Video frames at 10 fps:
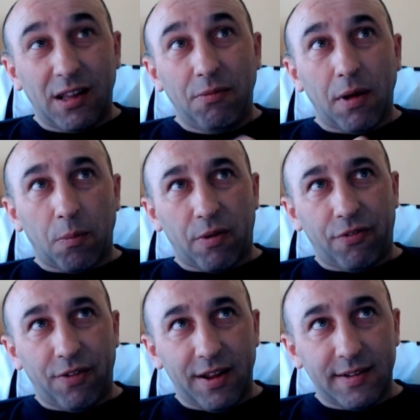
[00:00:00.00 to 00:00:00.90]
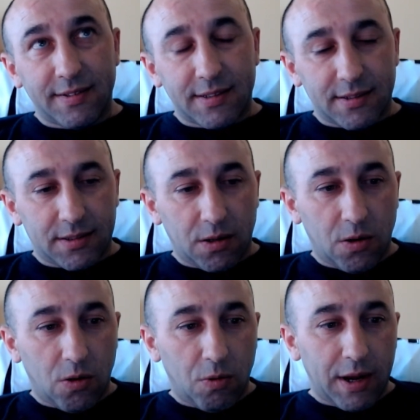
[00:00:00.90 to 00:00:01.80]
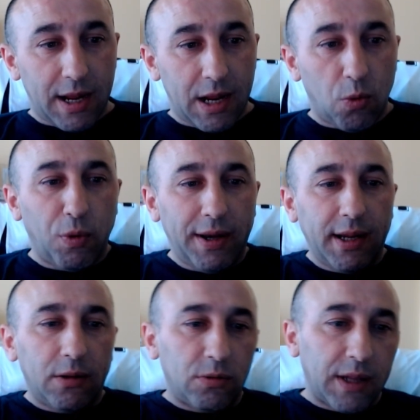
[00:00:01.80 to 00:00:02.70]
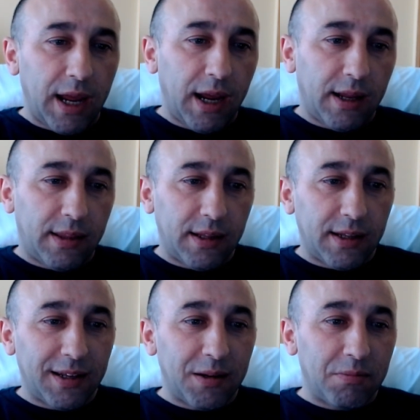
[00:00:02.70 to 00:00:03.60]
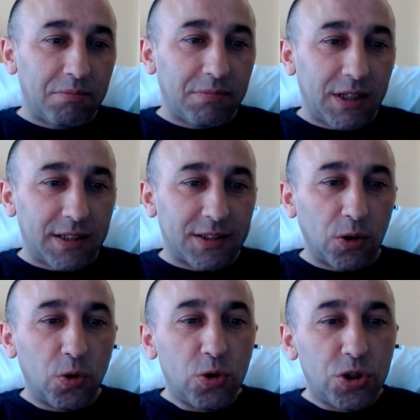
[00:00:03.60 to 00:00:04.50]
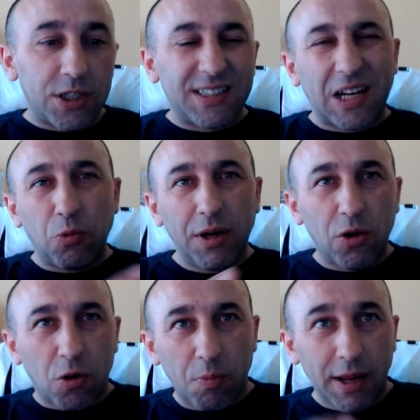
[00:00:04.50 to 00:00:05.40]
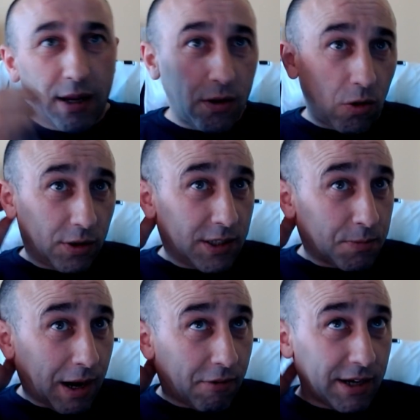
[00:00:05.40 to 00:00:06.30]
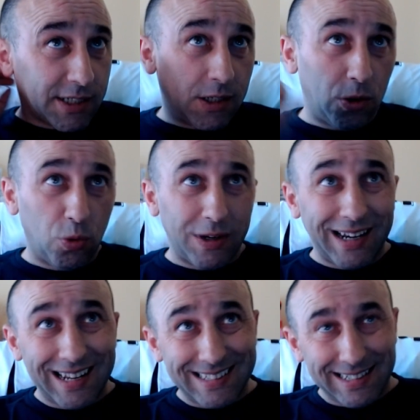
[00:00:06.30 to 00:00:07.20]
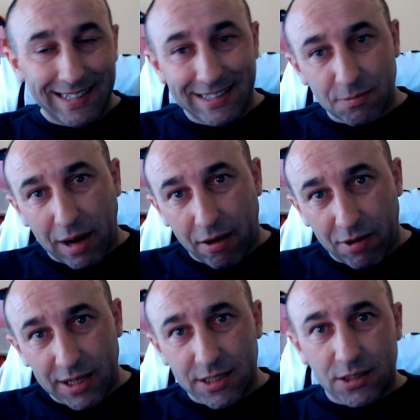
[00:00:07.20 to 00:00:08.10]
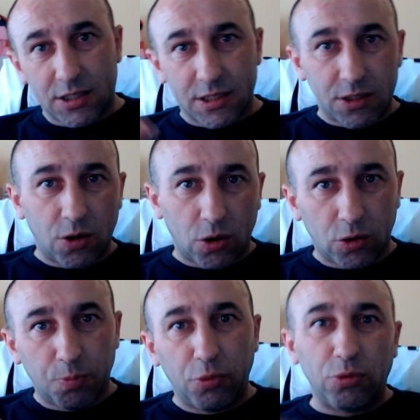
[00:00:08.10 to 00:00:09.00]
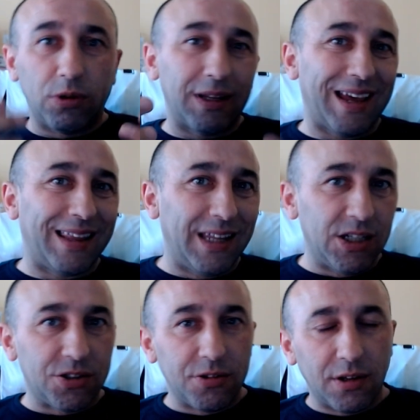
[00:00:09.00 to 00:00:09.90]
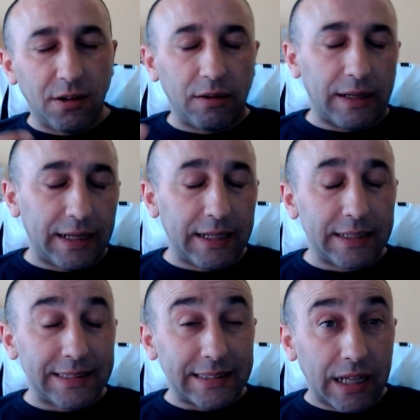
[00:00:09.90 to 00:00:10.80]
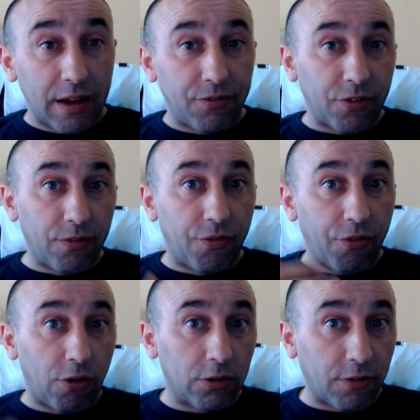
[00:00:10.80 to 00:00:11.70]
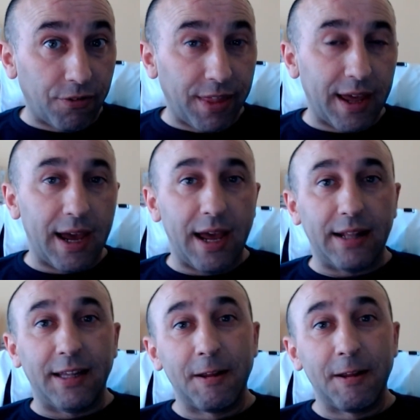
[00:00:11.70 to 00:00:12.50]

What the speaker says: developer phase. So we need to take the solutions, and we normally on this migration do an as-is migration, just not put additional stuff on front of that